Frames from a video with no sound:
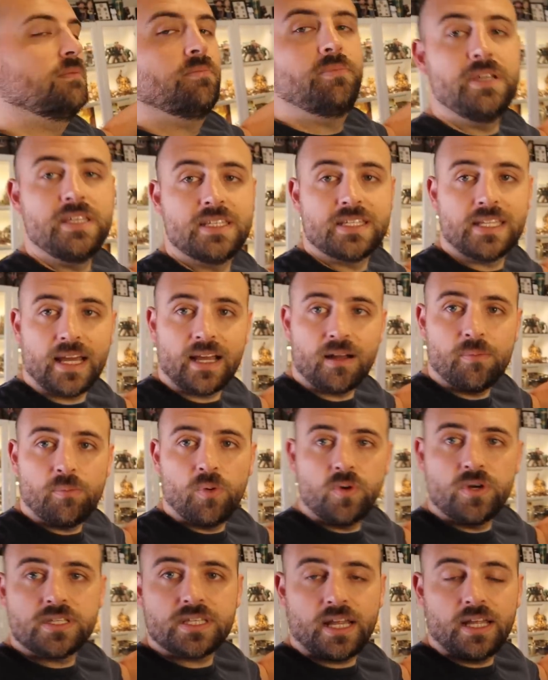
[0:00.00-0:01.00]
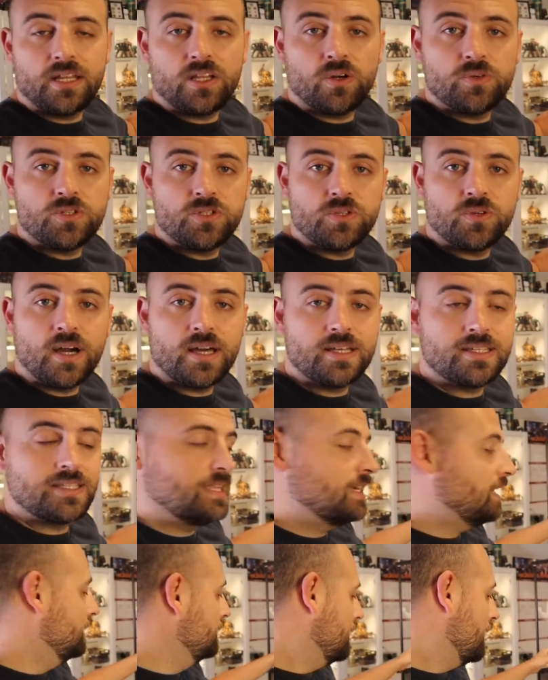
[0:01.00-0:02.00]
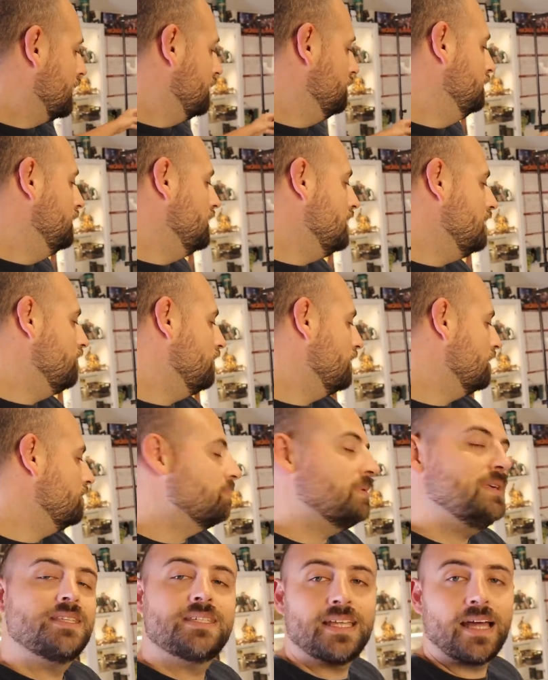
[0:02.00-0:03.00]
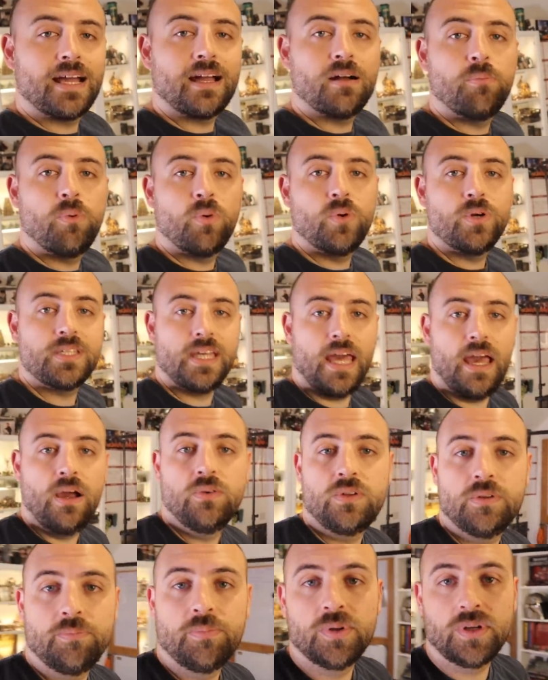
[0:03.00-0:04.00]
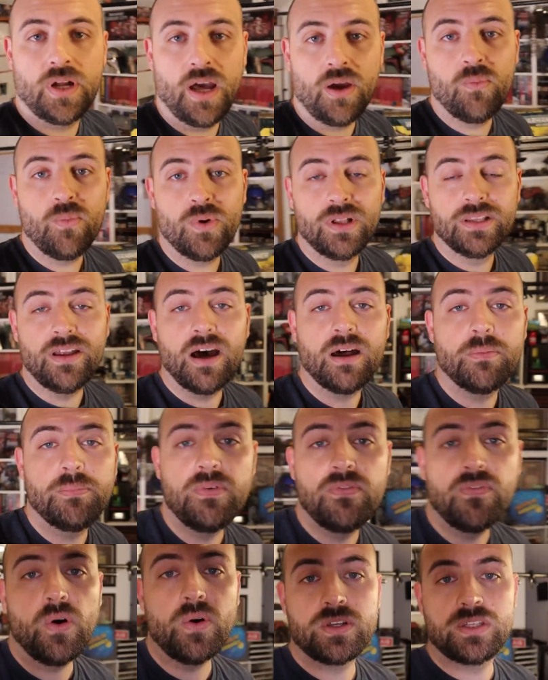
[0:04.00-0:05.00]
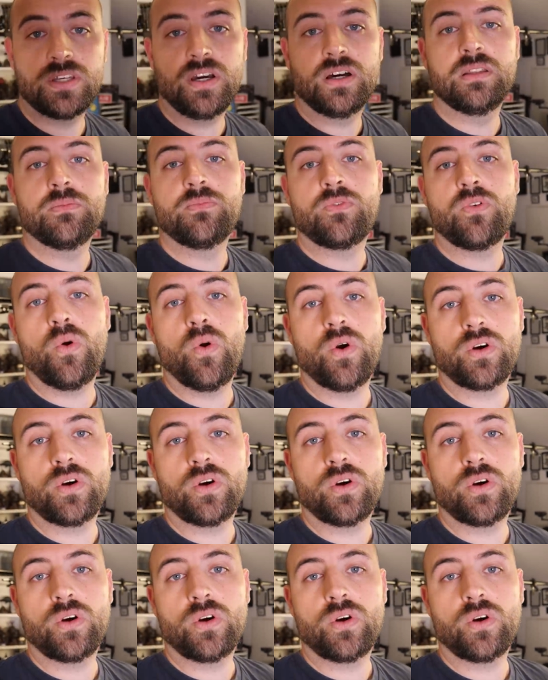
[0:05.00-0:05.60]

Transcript: Beast Snaga Boys, and I don't want you guys thinking that I'm leaving Beast Snaga Boys out, but I will not be focusing on them for